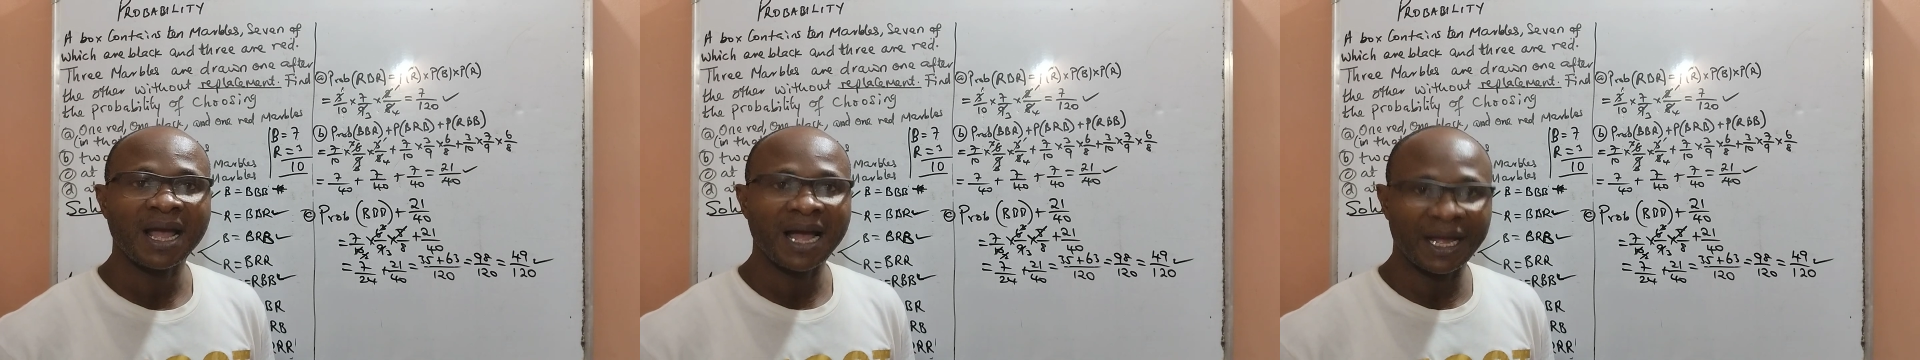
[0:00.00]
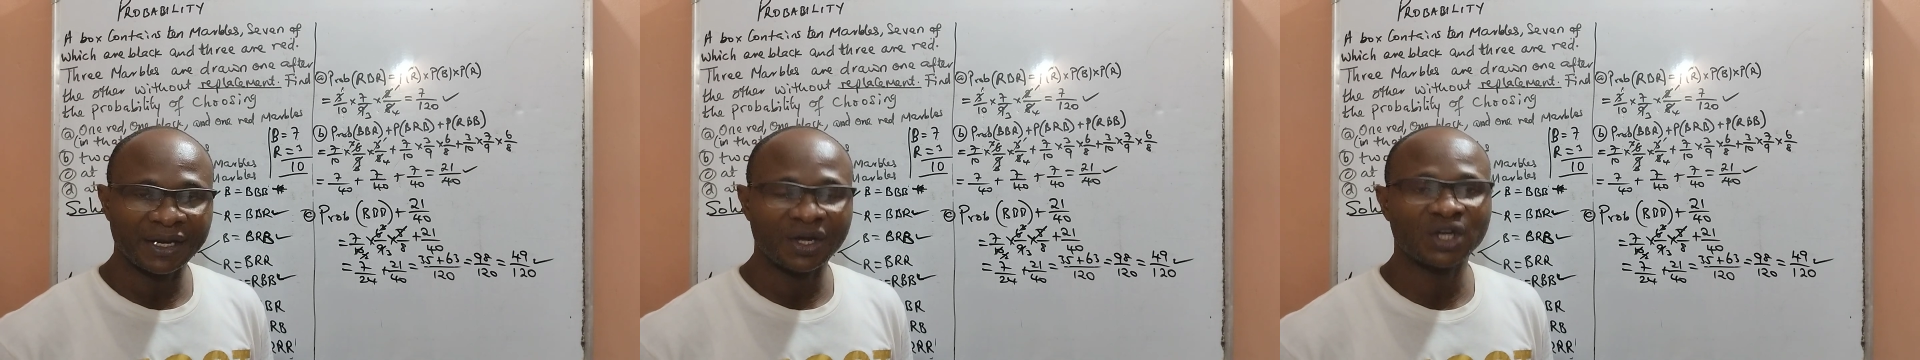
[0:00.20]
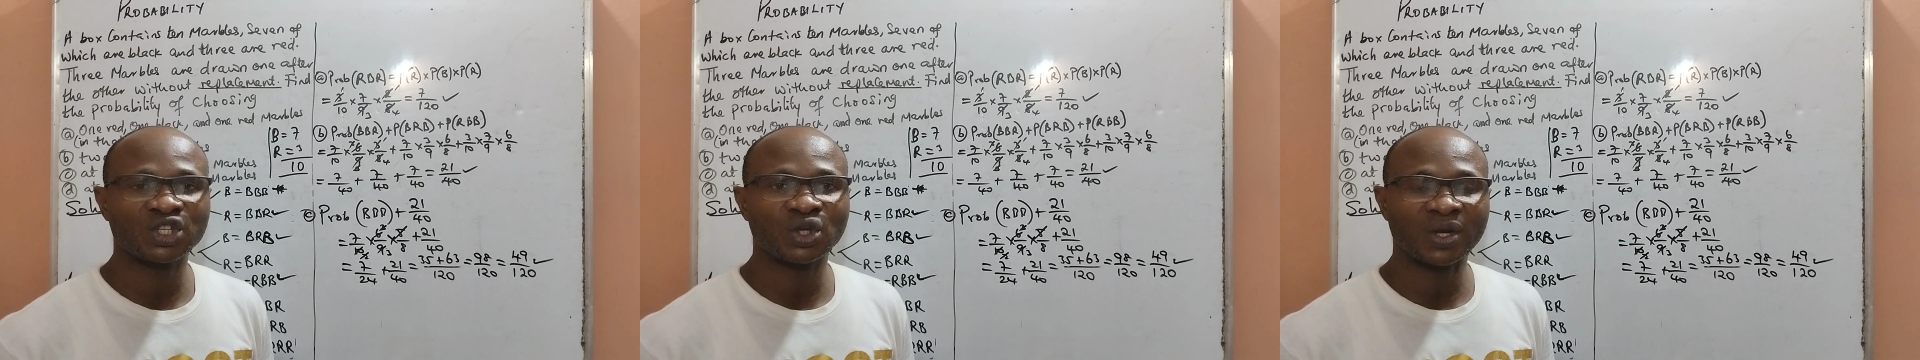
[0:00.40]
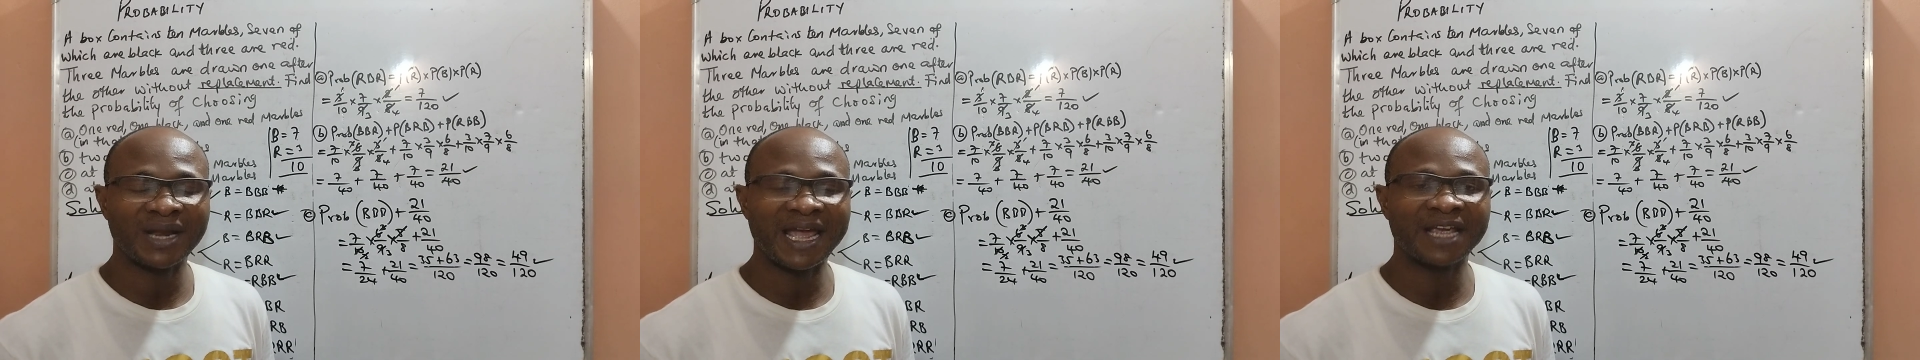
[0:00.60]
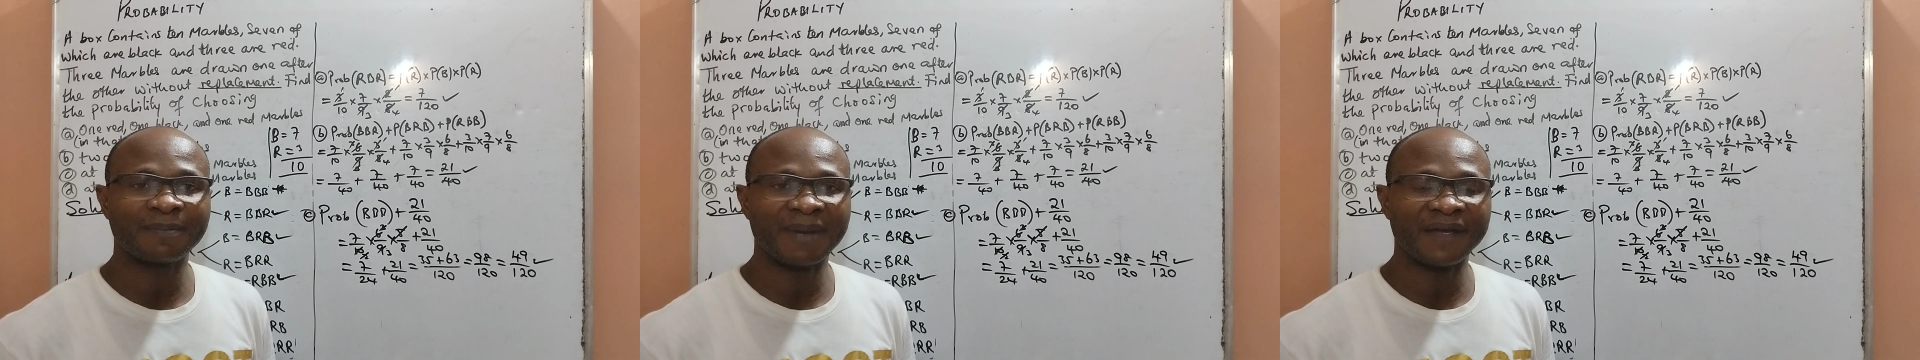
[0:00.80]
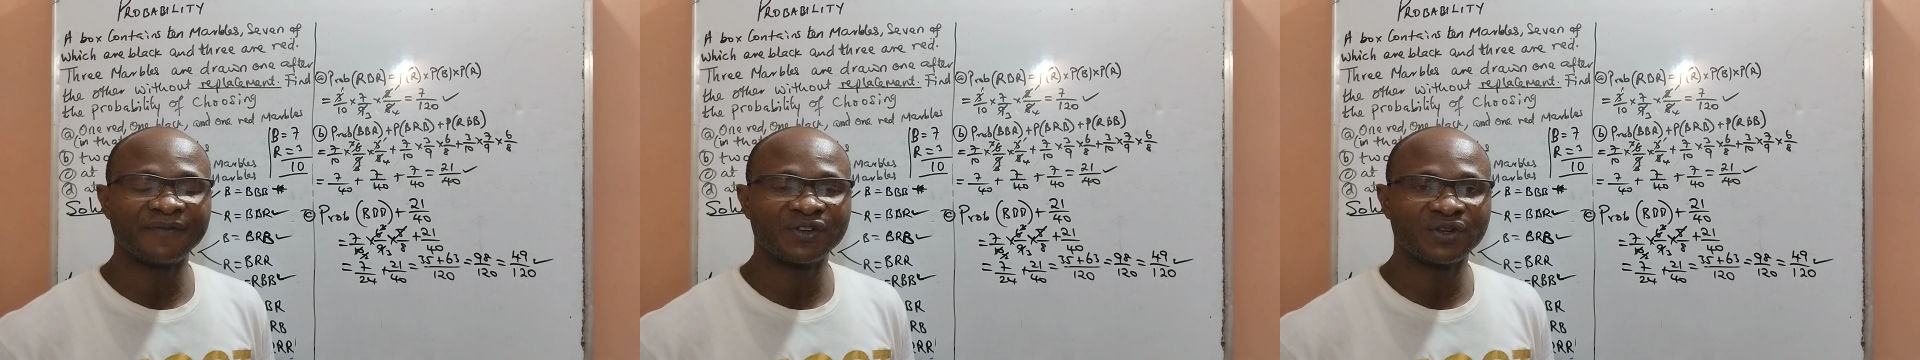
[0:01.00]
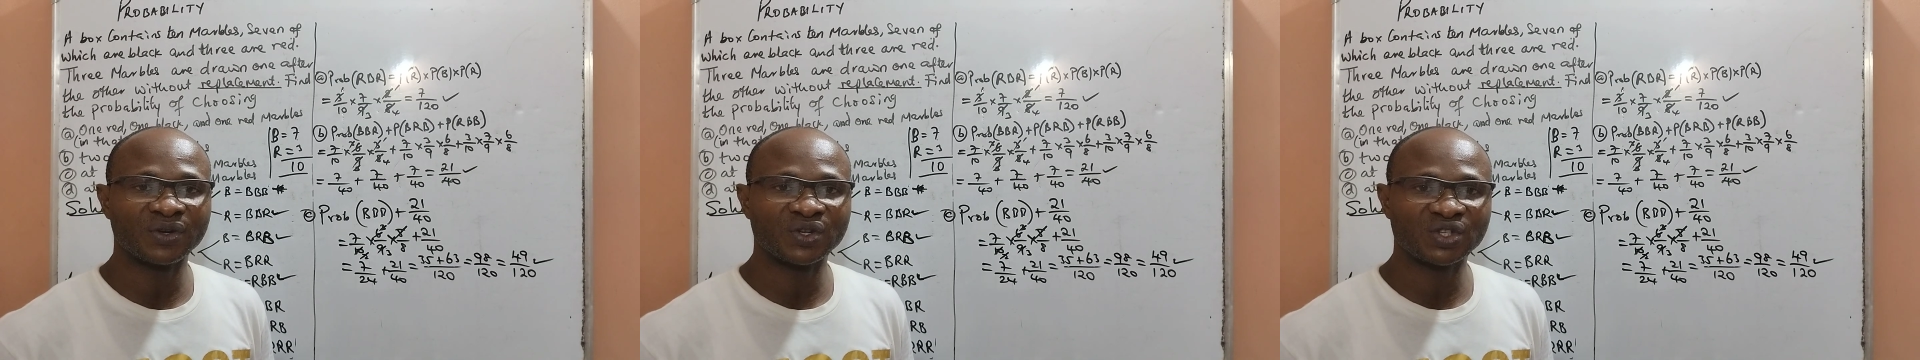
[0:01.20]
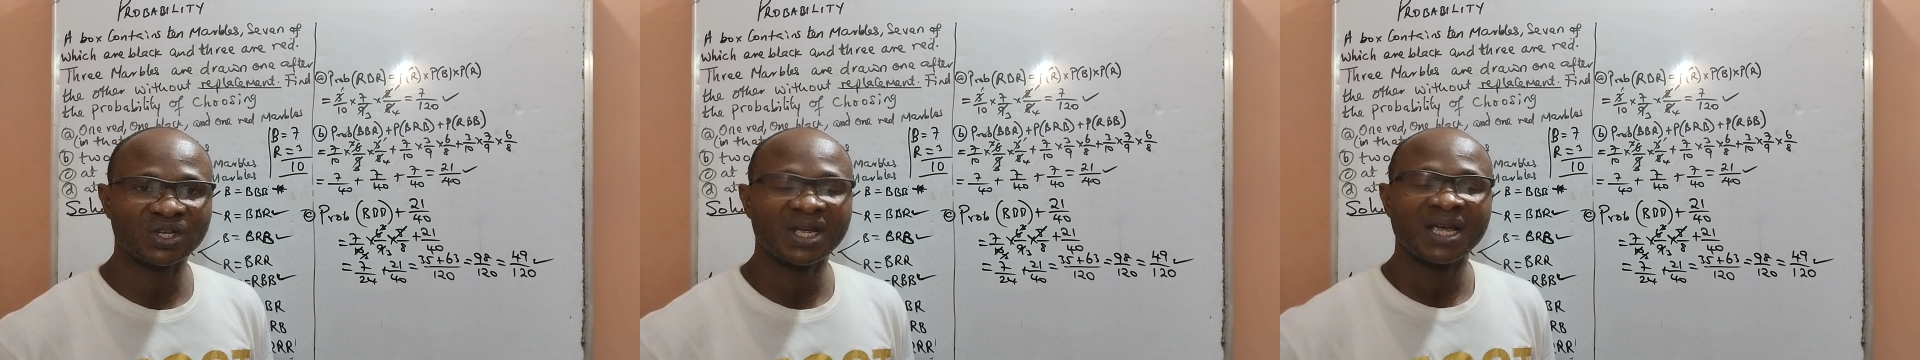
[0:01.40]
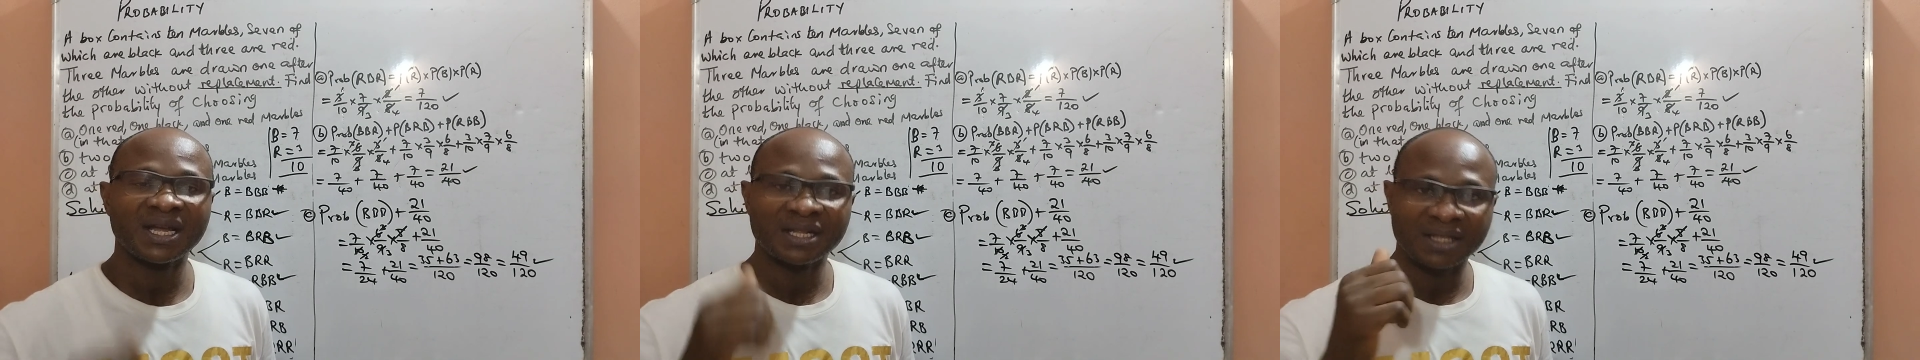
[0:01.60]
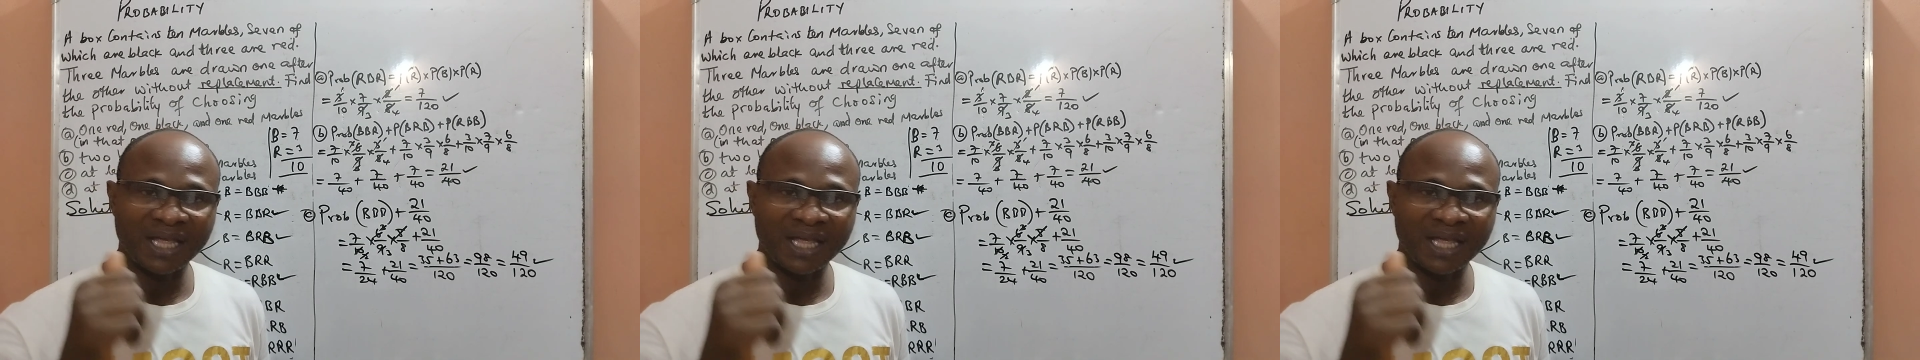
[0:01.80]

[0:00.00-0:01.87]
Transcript: and also like my videos.